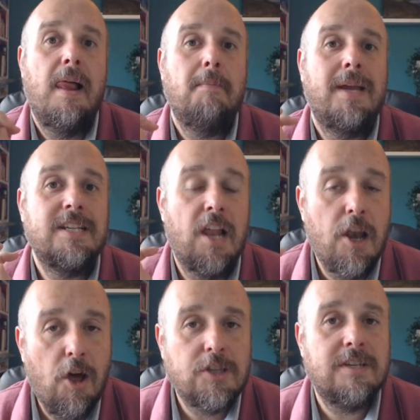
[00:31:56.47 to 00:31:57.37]
because a
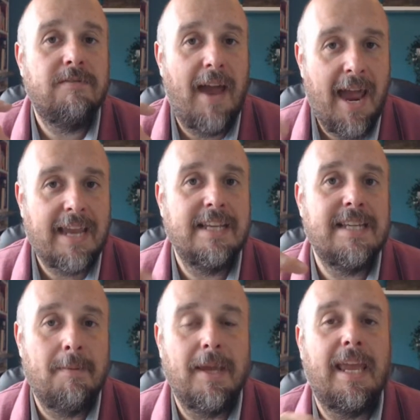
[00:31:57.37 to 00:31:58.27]
lot of
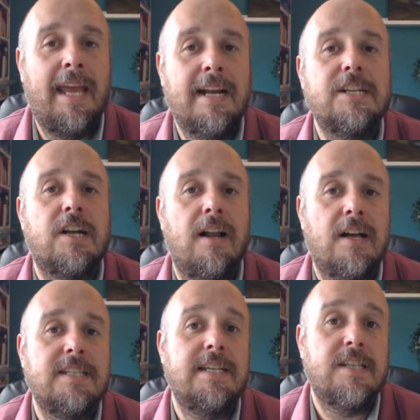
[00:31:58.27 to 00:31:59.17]
academic English
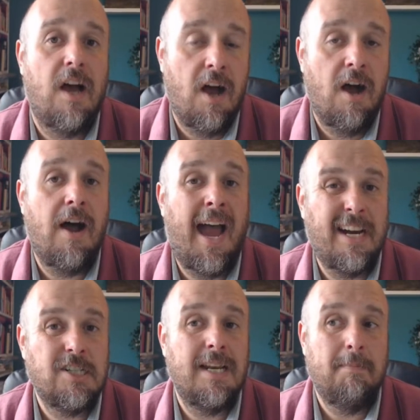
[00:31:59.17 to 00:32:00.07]
classes are actually